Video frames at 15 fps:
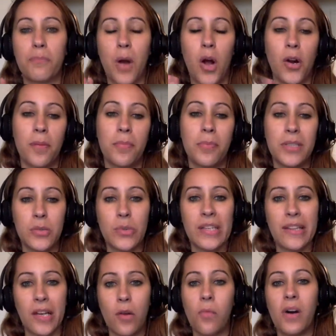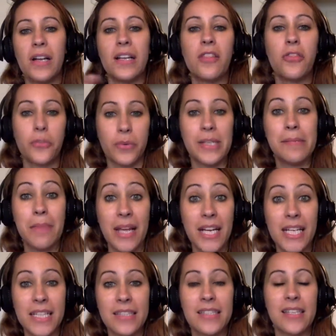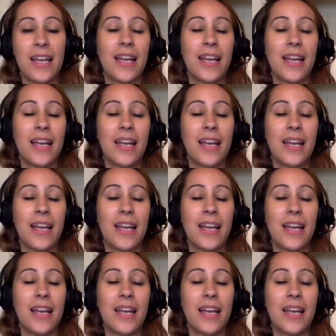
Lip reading: are between like 1 and 3 minutes,